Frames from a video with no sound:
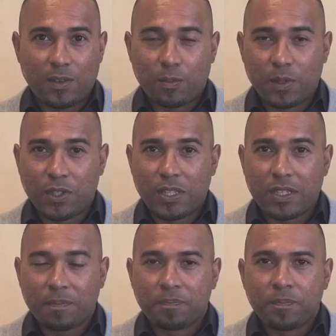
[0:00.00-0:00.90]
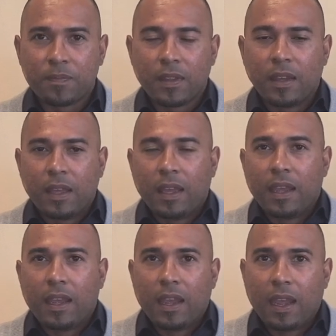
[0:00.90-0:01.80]
flow projection.
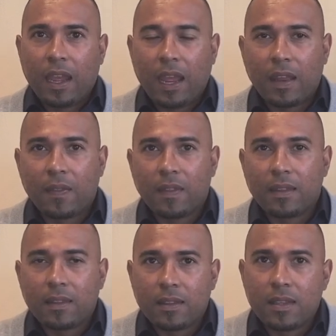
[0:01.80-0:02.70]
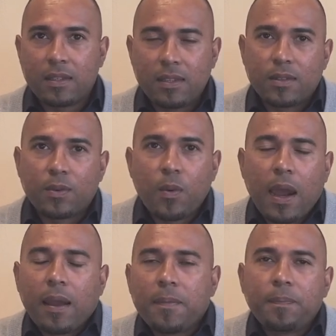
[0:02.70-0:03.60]
And this is
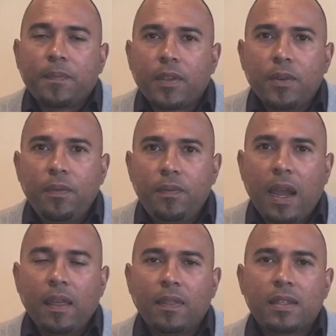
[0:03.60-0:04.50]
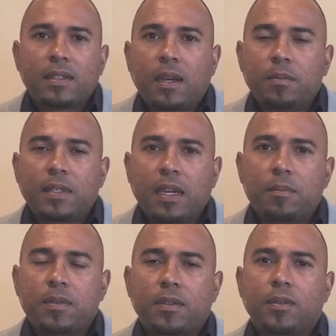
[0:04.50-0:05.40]
why you find that
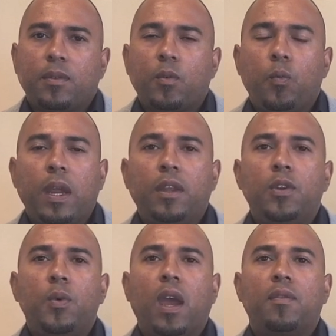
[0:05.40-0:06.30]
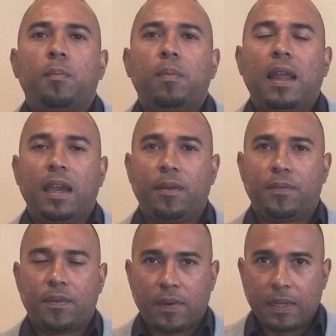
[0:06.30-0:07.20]
sometimes when you have applied
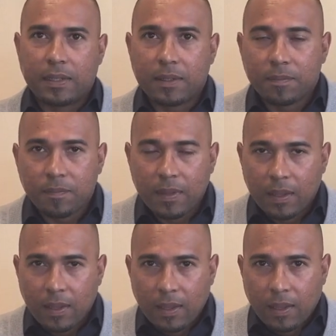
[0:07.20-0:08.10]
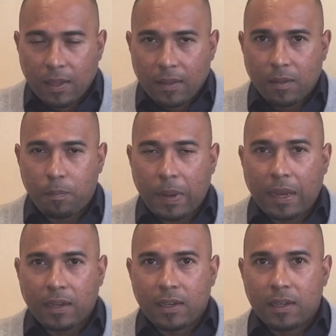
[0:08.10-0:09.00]
for funding, the
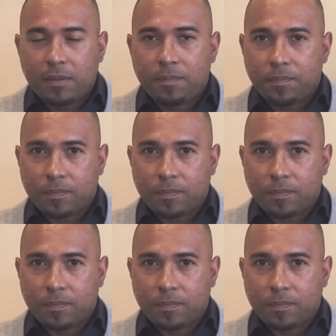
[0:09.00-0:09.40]
banker